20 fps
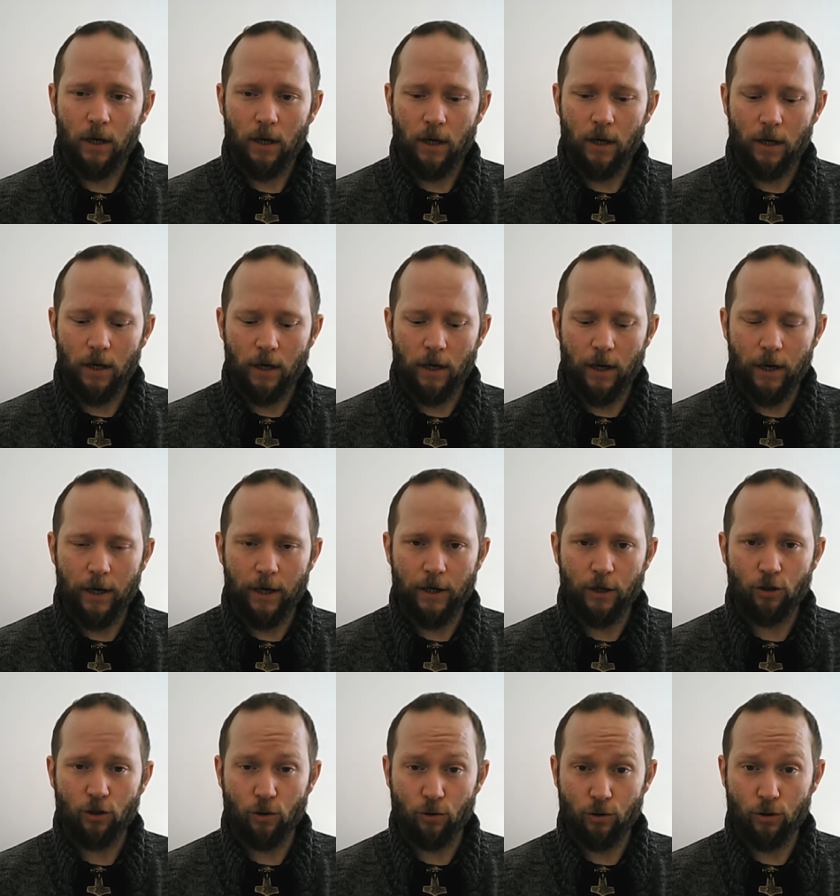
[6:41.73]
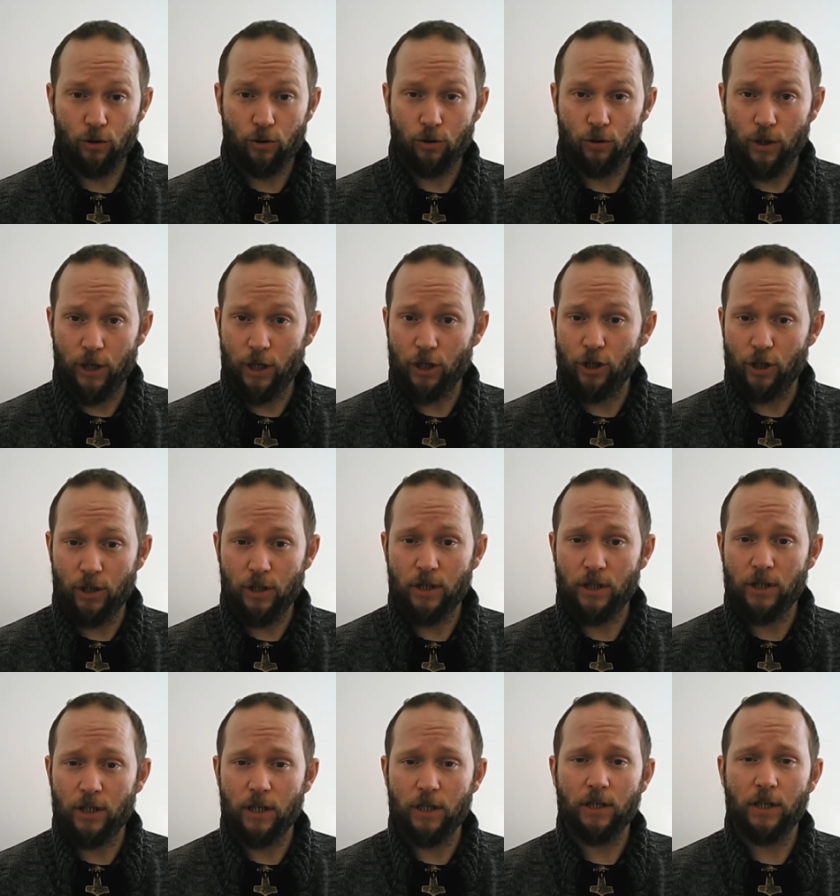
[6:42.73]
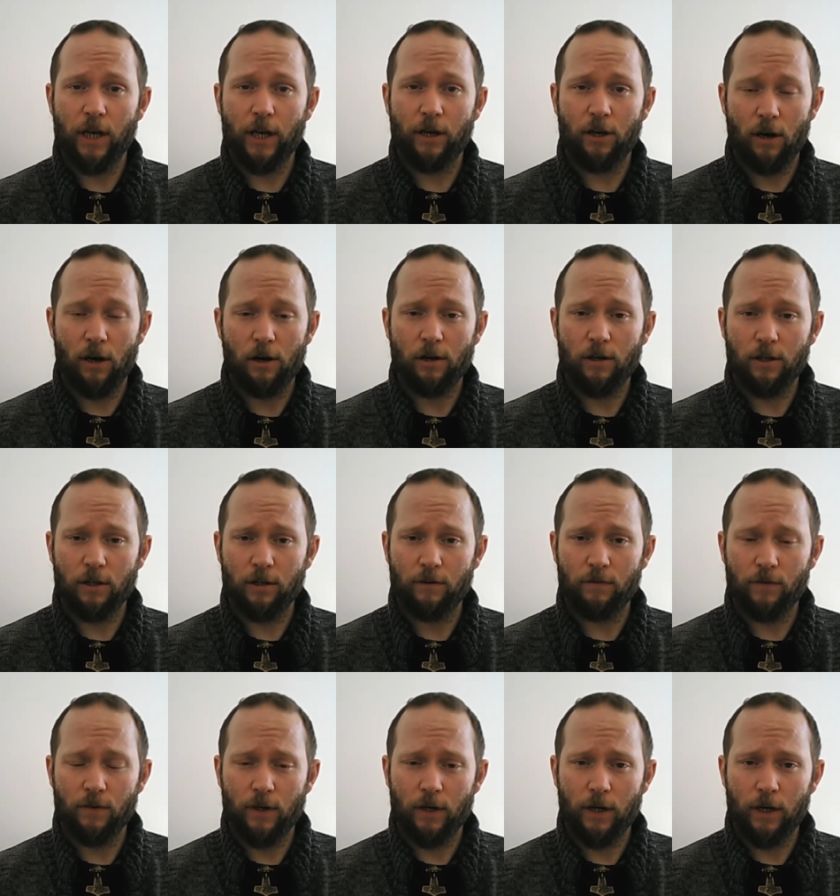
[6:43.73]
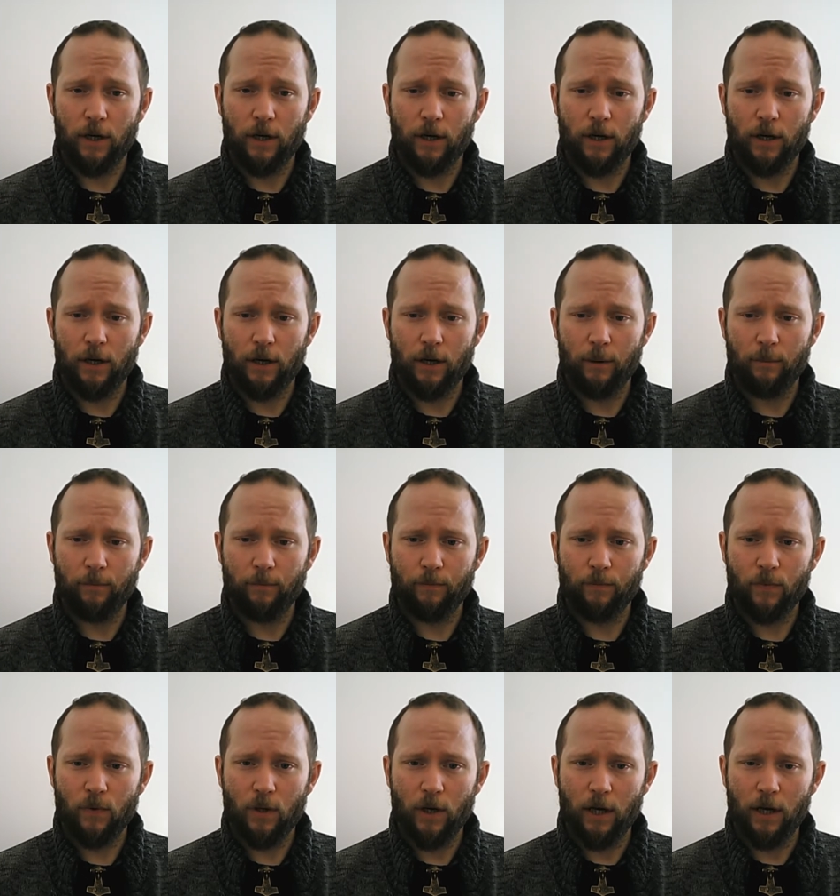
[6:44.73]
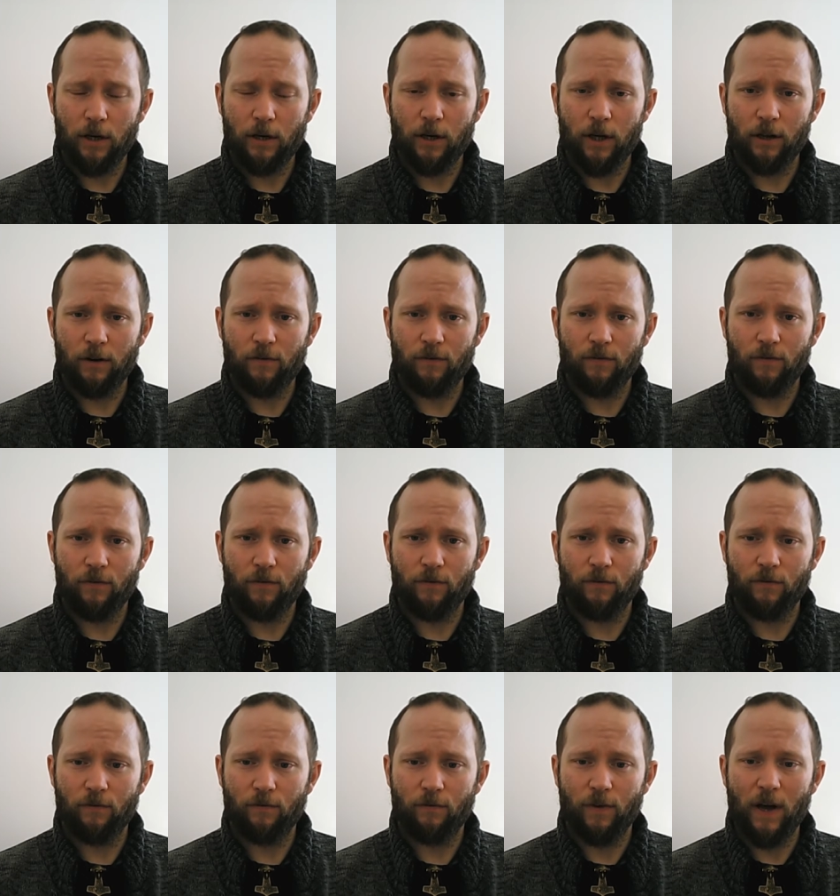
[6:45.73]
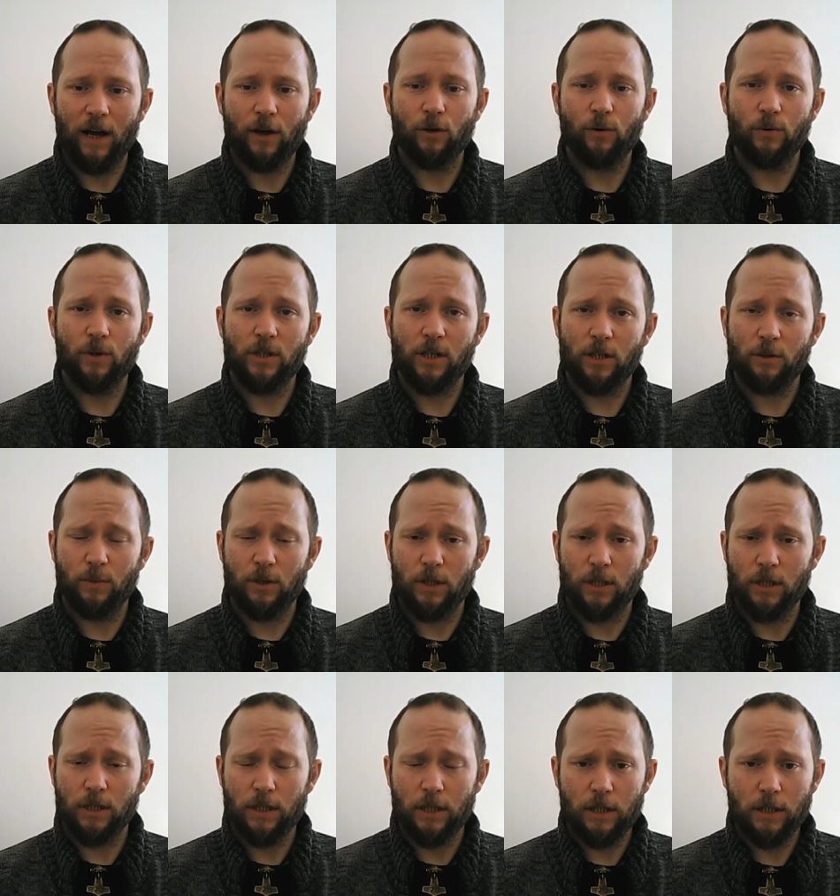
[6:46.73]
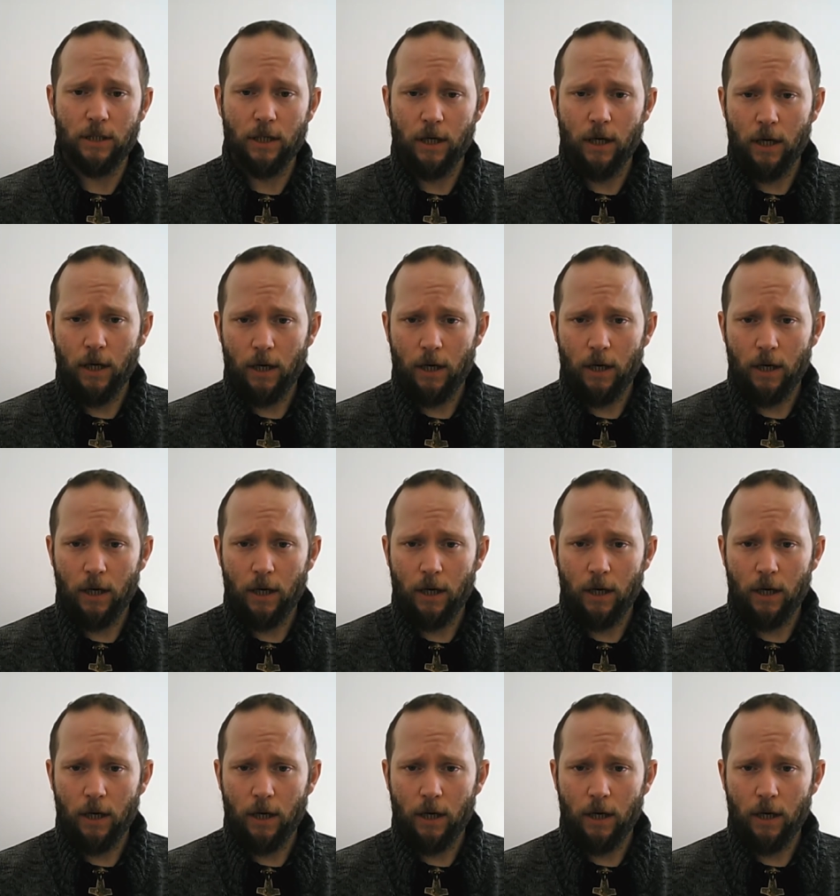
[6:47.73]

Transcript: A, a social cohesion disease, a cognitive uh, um, and, and value assessment disease.